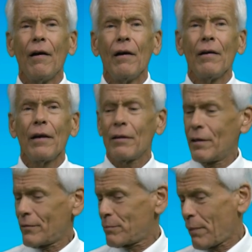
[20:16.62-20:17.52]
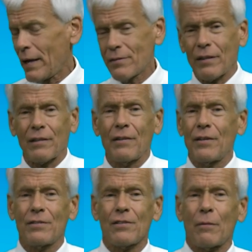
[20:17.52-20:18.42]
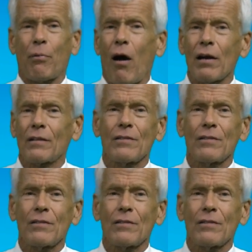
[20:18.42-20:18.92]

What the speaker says: It's basically, this is a product,